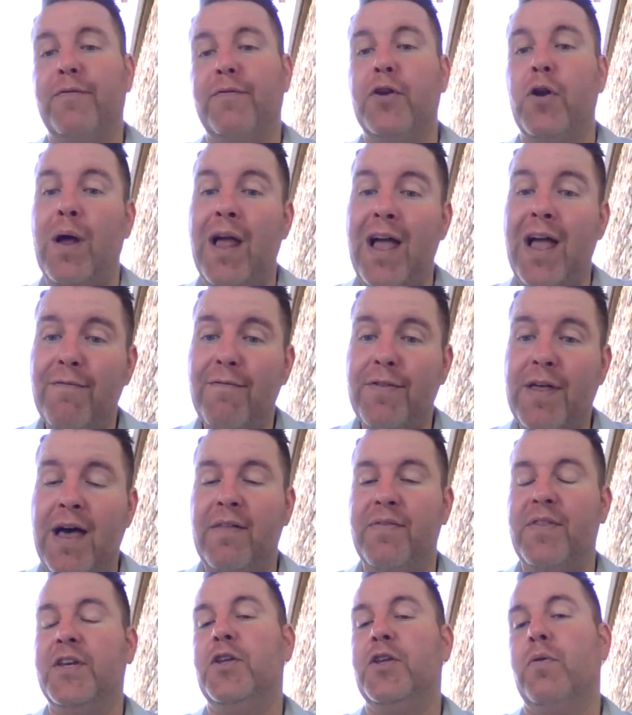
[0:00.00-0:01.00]
If you don't have
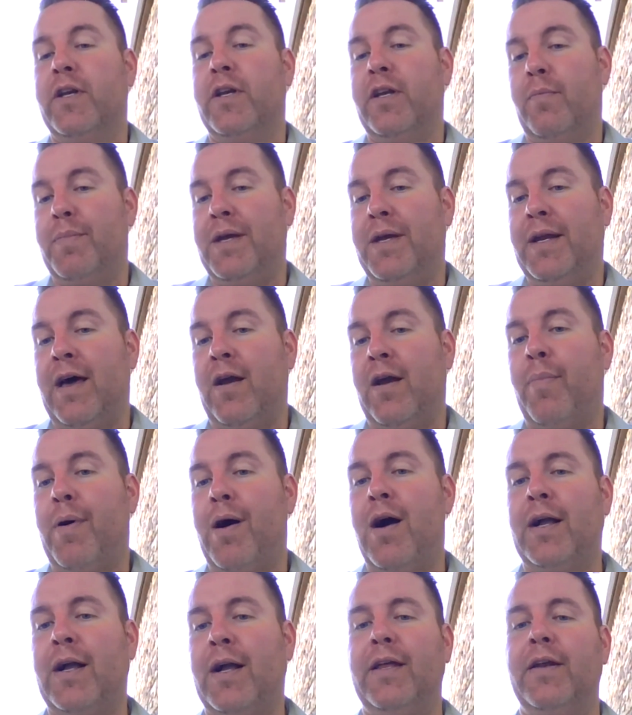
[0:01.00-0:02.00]
that, then you end up being out of
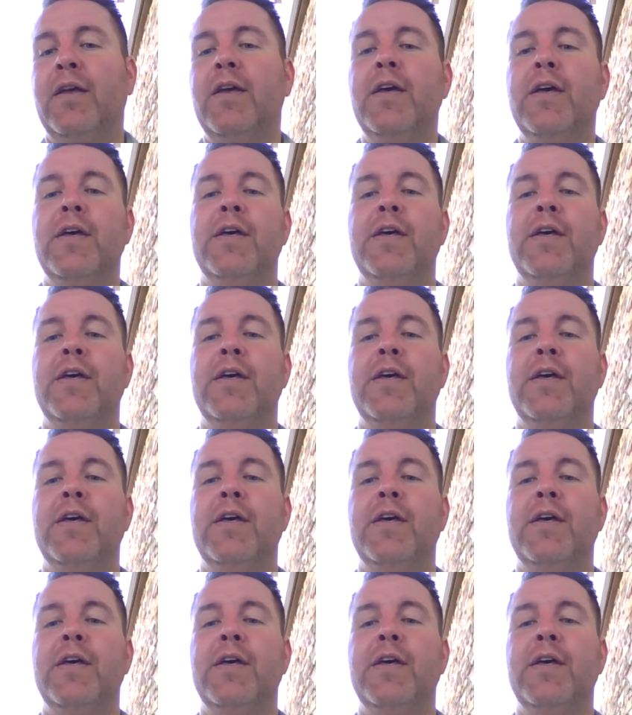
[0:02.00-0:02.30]
pocket.